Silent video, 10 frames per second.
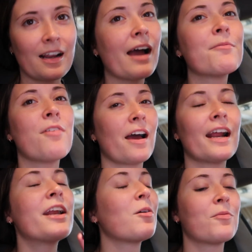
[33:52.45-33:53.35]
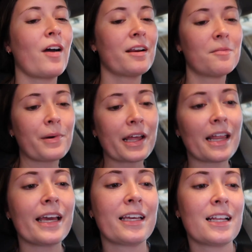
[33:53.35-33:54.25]
I know I'm fine. But,
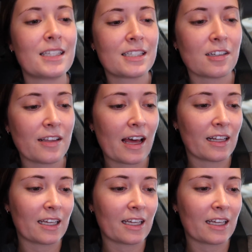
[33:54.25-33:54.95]
like, it's still that,